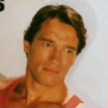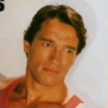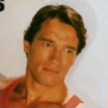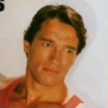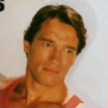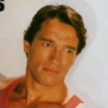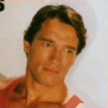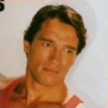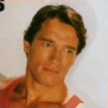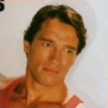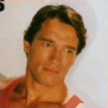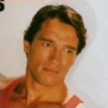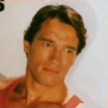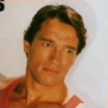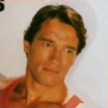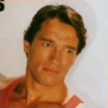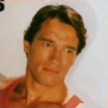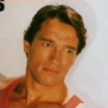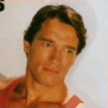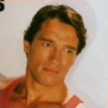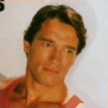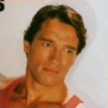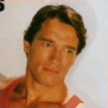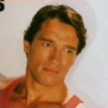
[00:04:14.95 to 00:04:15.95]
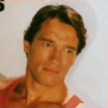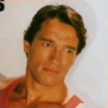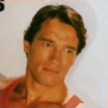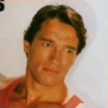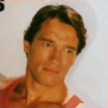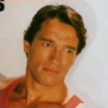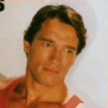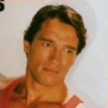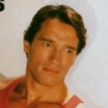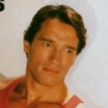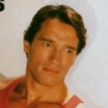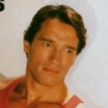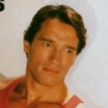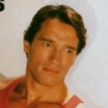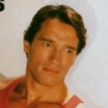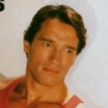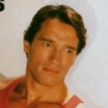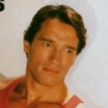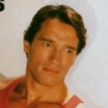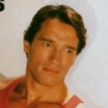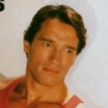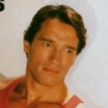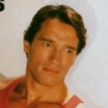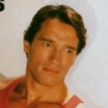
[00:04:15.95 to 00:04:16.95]

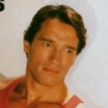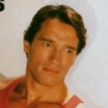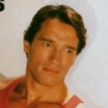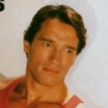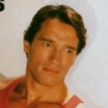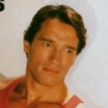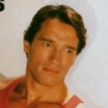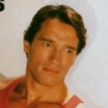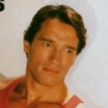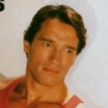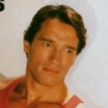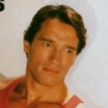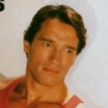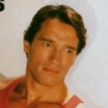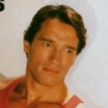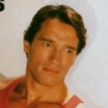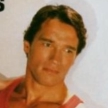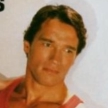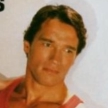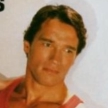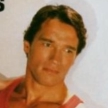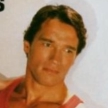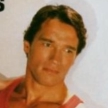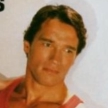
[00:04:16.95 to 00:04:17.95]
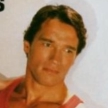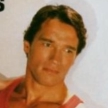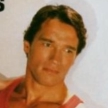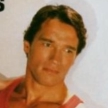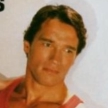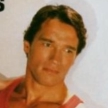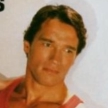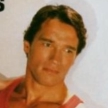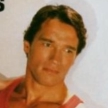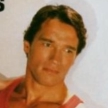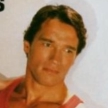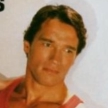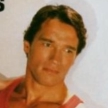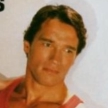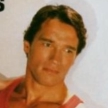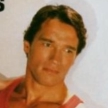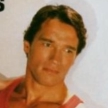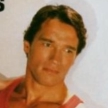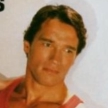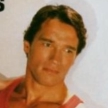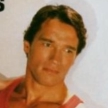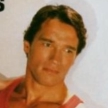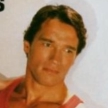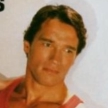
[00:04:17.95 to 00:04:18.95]

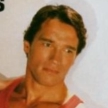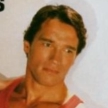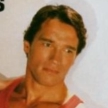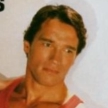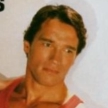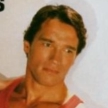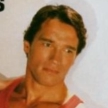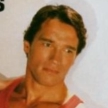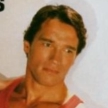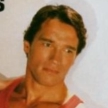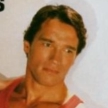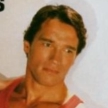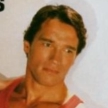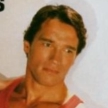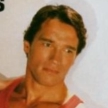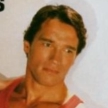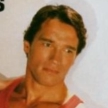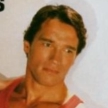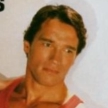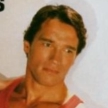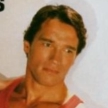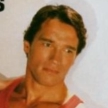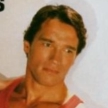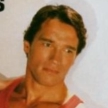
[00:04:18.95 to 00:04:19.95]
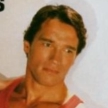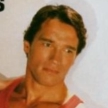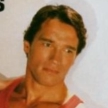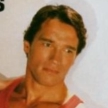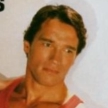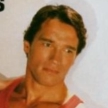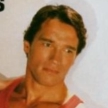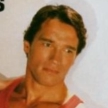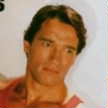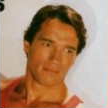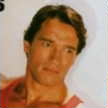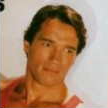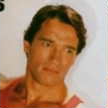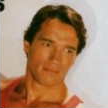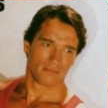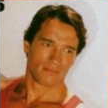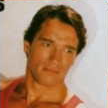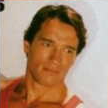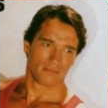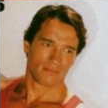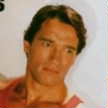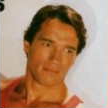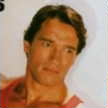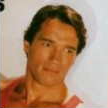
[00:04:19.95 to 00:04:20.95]

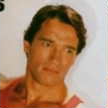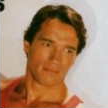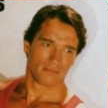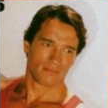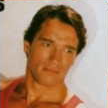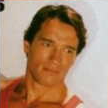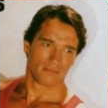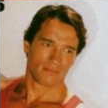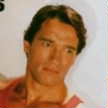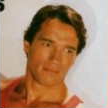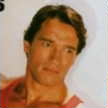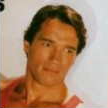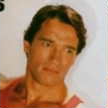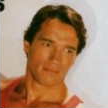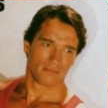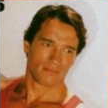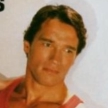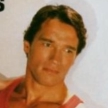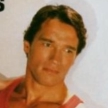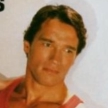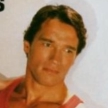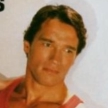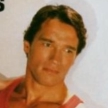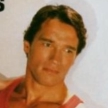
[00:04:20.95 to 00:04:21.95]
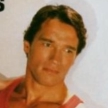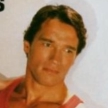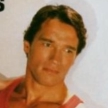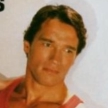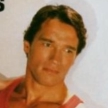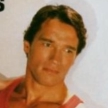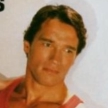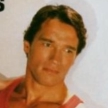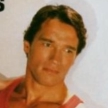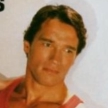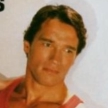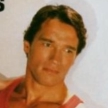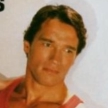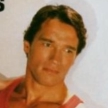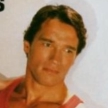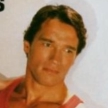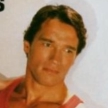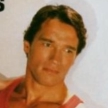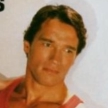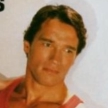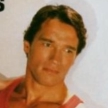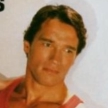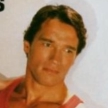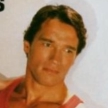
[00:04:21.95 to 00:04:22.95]
(no lip movement)